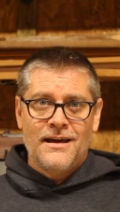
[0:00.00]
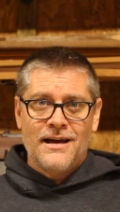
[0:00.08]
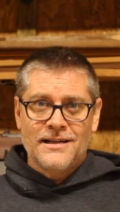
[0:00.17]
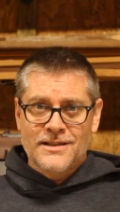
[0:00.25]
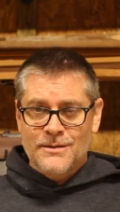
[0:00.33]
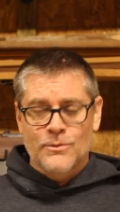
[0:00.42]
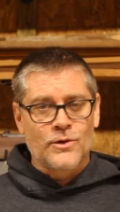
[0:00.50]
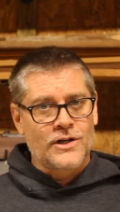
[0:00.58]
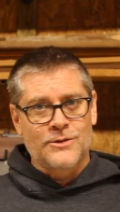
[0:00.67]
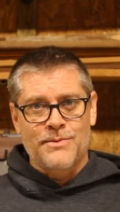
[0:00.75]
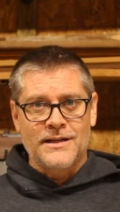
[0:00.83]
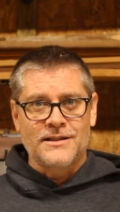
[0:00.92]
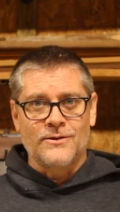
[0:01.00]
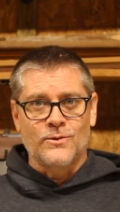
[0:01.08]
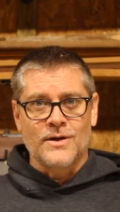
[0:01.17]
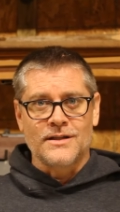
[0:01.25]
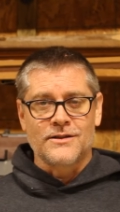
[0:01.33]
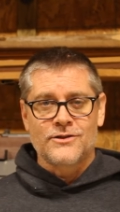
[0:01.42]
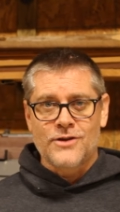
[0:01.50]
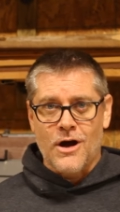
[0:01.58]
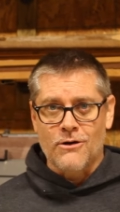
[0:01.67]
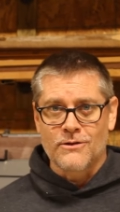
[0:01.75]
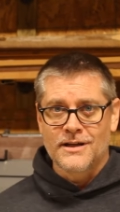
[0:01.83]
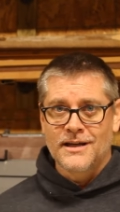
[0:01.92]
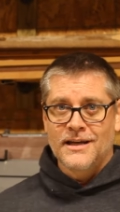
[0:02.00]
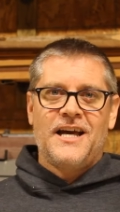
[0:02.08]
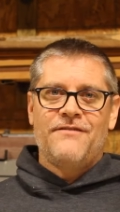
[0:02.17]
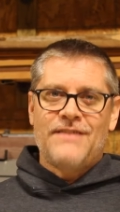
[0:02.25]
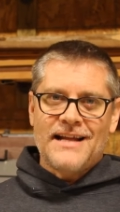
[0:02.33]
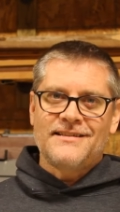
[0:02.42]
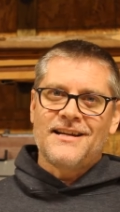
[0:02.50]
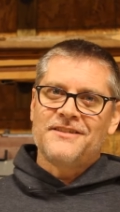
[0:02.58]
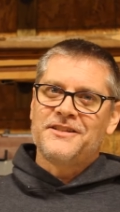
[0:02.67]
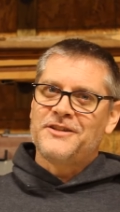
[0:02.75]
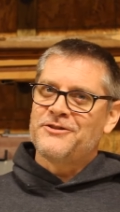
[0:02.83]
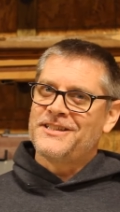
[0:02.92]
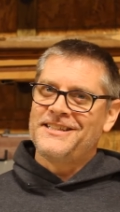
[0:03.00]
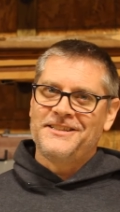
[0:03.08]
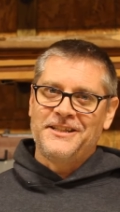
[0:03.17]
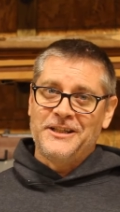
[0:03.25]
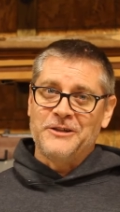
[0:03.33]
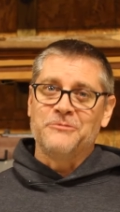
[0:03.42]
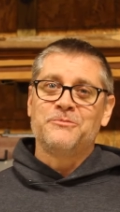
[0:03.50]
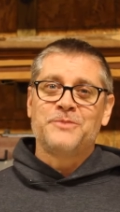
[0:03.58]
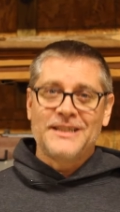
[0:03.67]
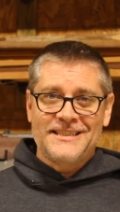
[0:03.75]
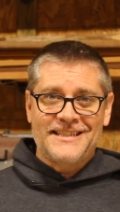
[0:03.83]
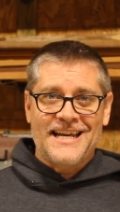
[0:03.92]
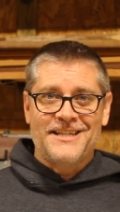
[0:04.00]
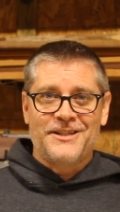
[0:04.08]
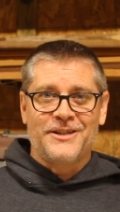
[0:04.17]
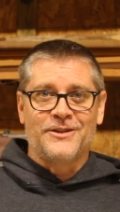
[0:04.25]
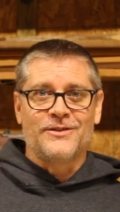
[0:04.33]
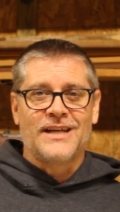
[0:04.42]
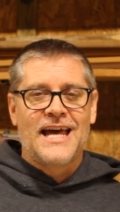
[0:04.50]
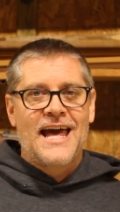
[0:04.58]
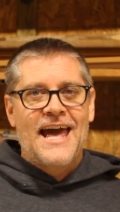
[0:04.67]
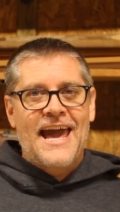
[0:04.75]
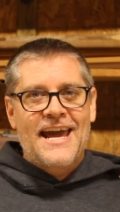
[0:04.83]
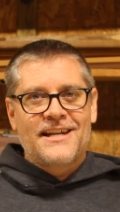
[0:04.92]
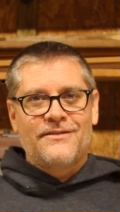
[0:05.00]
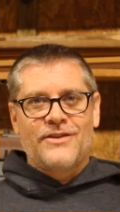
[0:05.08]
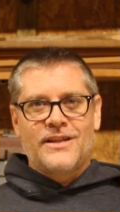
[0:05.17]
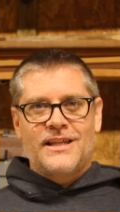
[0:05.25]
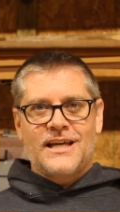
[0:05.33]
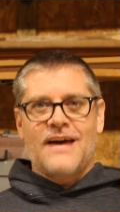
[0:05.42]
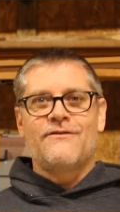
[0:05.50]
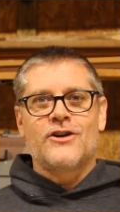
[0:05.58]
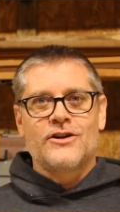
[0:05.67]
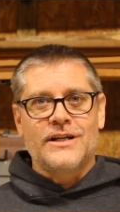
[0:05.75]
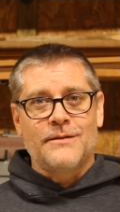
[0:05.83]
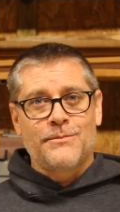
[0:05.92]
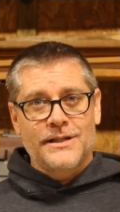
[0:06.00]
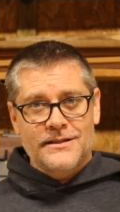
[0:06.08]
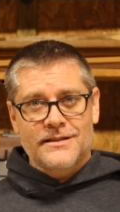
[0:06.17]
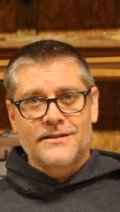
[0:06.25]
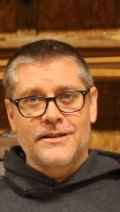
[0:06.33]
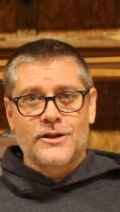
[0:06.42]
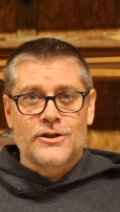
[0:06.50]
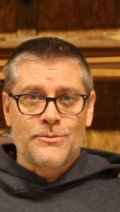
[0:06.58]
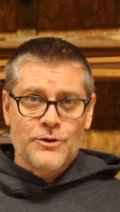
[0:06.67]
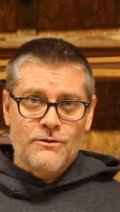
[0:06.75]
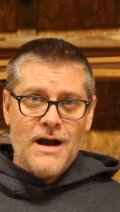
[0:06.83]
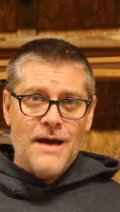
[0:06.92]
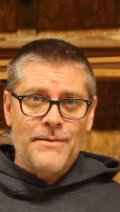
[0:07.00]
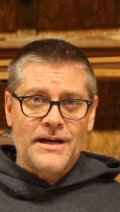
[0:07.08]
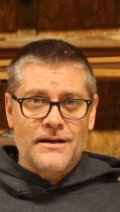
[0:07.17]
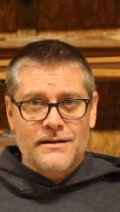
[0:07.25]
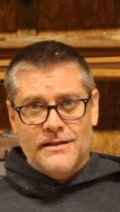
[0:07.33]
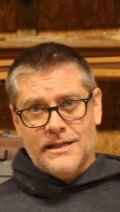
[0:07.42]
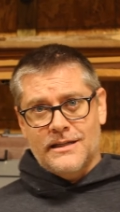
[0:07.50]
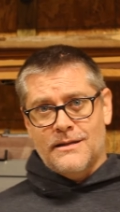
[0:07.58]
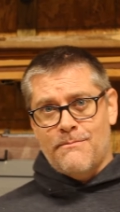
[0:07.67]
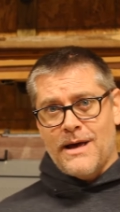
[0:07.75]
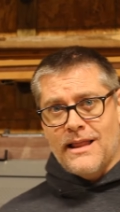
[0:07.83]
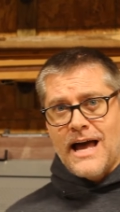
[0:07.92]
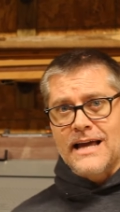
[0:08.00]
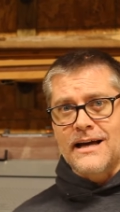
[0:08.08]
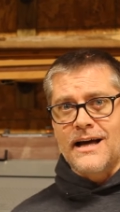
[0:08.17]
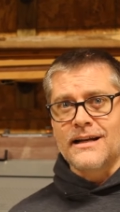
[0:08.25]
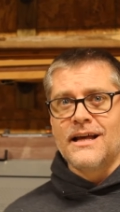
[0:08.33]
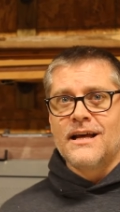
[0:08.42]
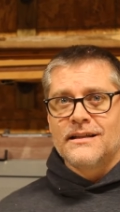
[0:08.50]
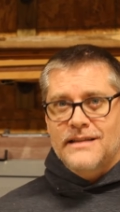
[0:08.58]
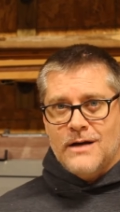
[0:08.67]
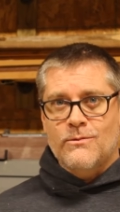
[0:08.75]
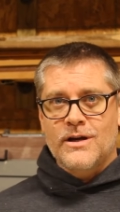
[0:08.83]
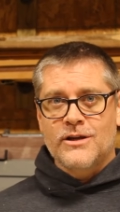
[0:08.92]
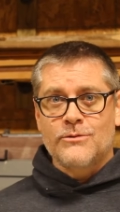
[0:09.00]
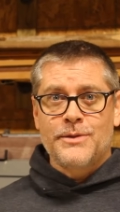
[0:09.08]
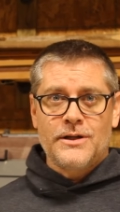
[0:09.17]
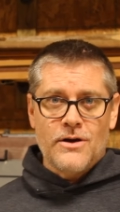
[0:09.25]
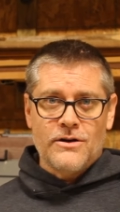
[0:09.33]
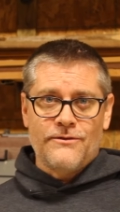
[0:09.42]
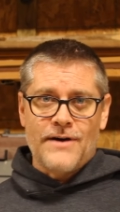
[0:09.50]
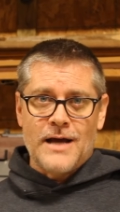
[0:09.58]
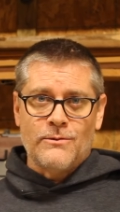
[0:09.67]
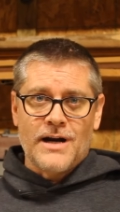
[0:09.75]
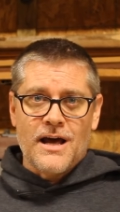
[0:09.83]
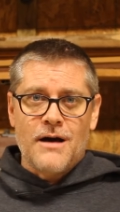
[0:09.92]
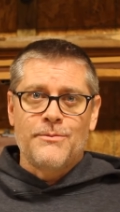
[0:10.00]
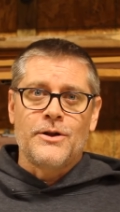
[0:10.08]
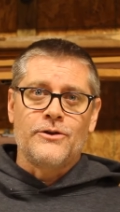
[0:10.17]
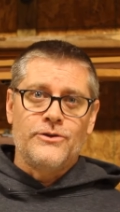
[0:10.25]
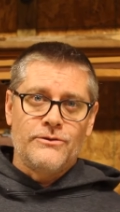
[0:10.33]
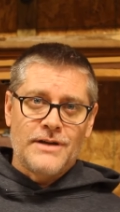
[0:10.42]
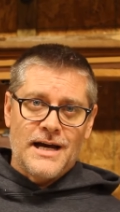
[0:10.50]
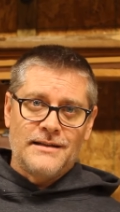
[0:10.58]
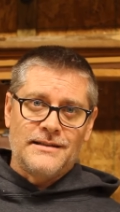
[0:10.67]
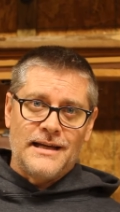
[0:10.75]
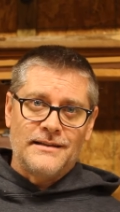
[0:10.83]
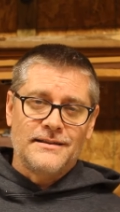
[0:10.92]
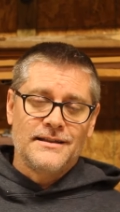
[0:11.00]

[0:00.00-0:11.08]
as the more expensive ones. So, if that sounds interesting to you, please stay tuned. And if you think I've earned it, please consider subscribing and clicking the bell icon. That way you'll be notified when I upload new content.